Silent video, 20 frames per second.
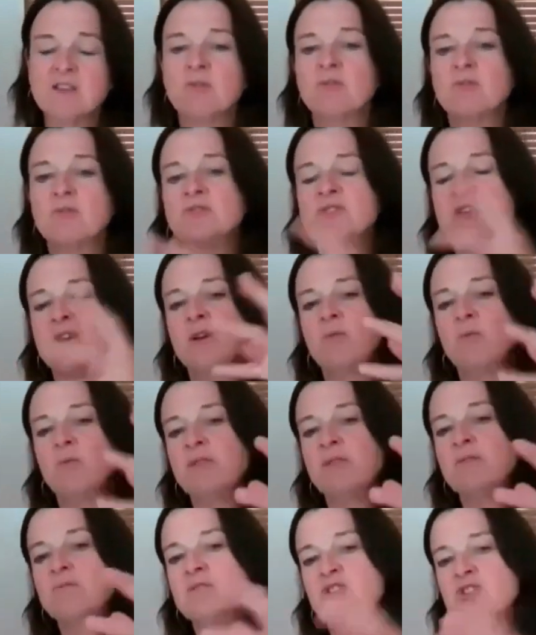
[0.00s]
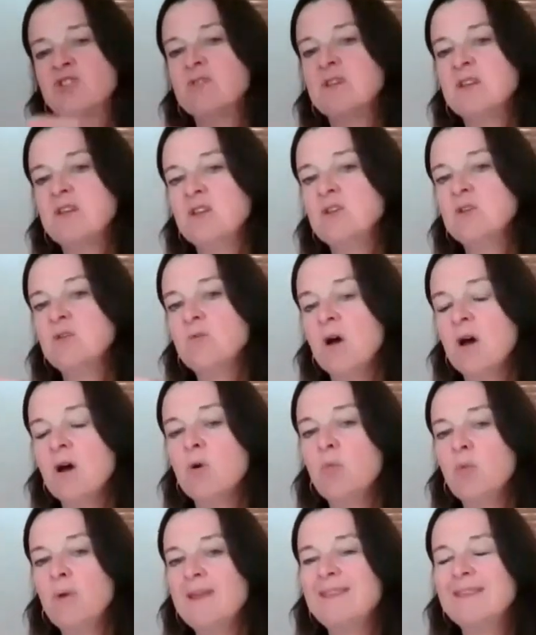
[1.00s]
You're also, with a retreat, you
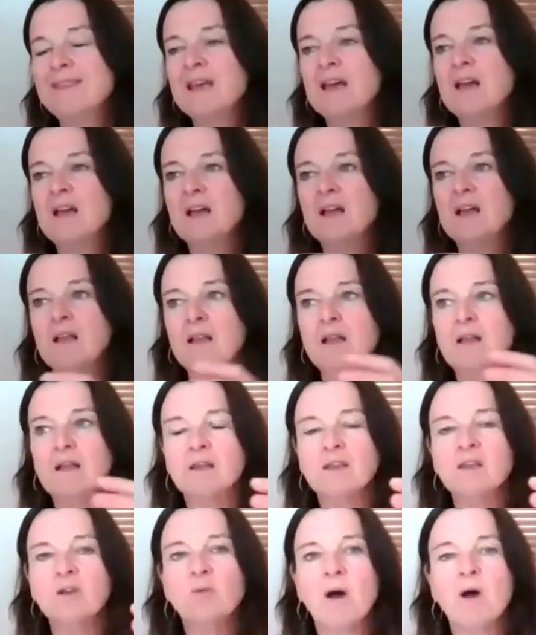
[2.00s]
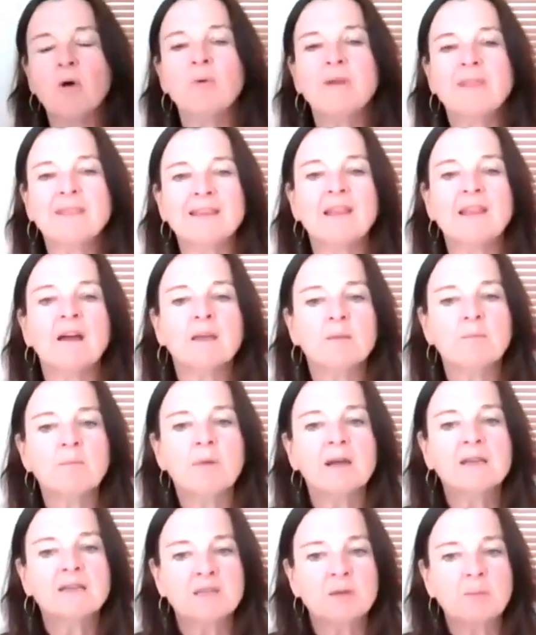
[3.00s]
are with
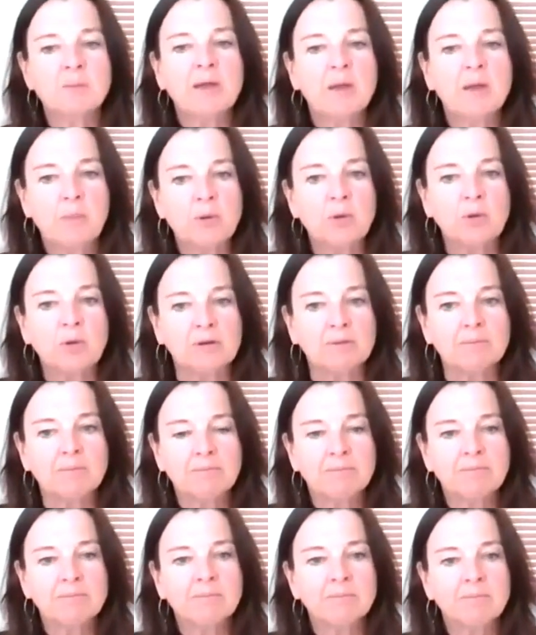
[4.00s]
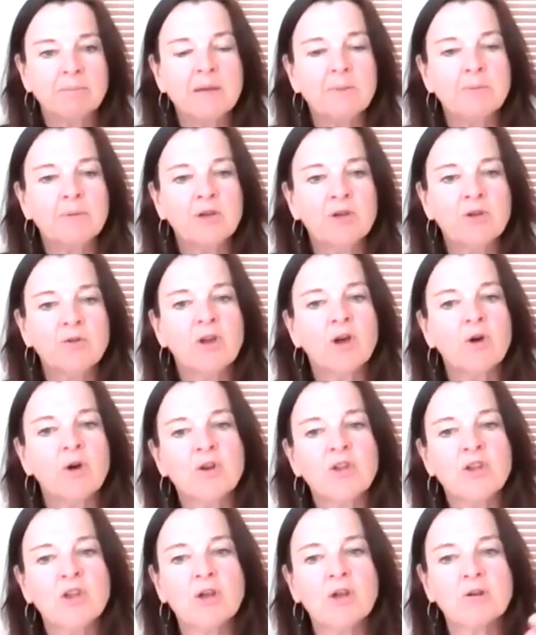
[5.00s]
like-minded people. People who go
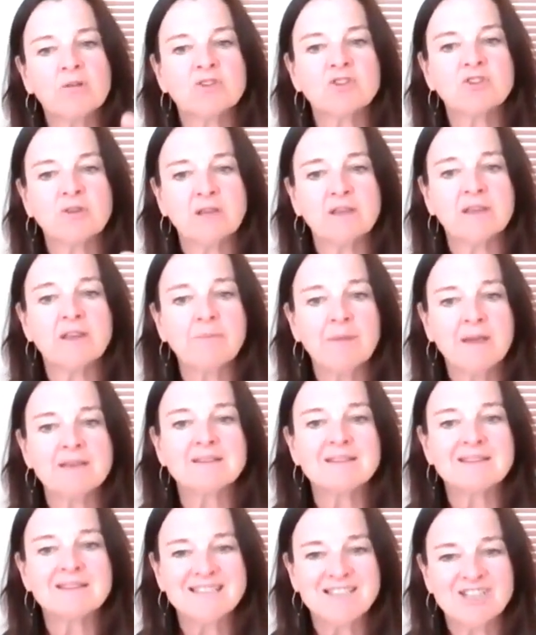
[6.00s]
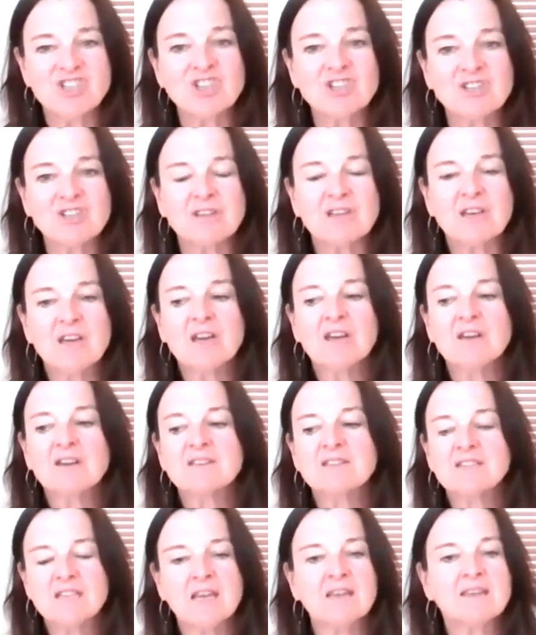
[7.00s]
on a yoga retreat, they've made a decision
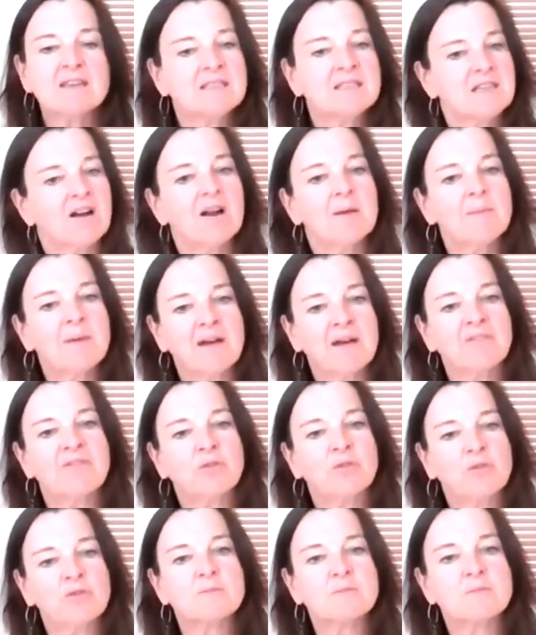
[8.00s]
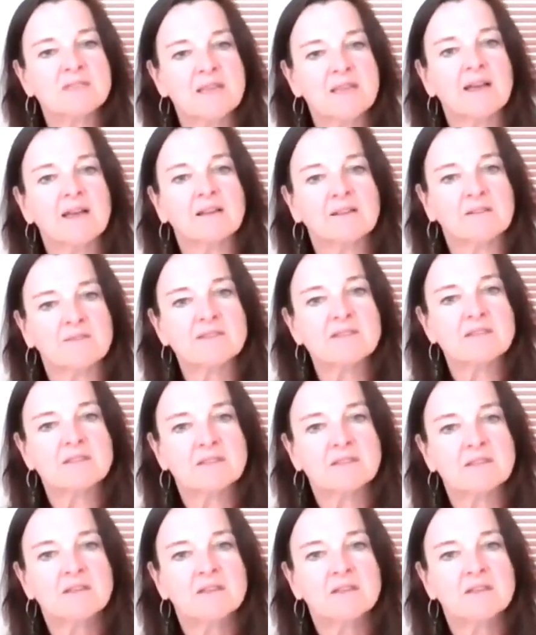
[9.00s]
to take this time out for themselves.